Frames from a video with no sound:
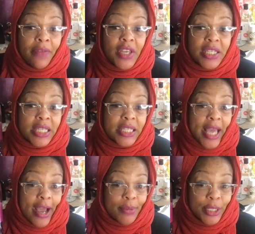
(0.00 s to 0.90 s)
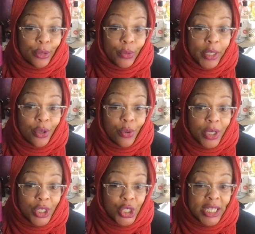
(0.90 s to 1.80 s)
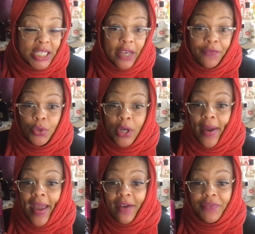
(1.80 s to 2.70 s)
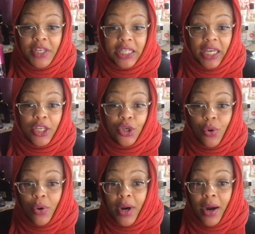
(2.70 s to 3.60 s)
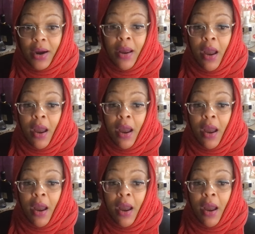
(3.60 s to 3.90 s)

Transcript: This is absolutely gorgeous. If you don't have this in your